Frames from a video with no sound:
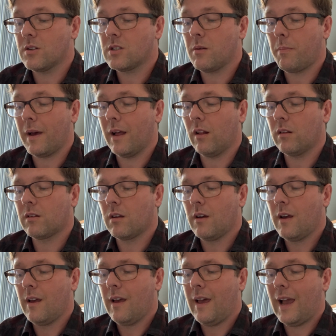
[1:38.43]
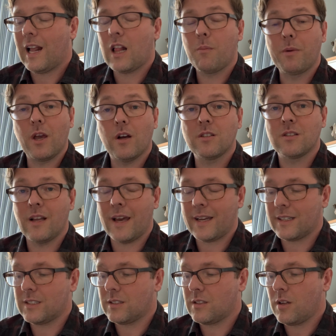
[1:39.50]
to build, it'll be us
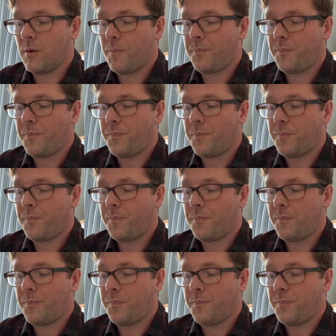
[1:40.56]
next.